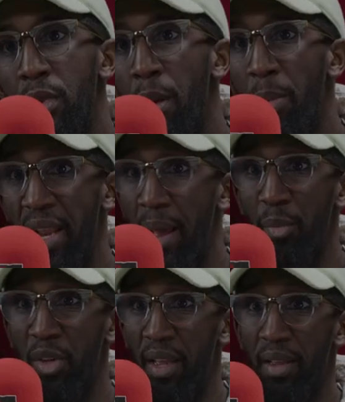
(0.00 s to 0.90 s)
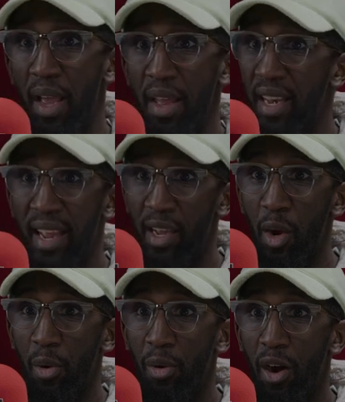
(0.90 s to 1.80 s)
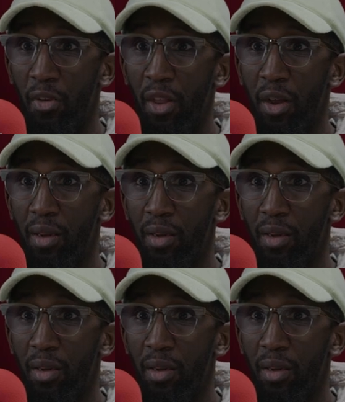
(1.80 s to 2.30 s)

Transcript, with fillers: Get but intoxicated. The animal, and then let it go after.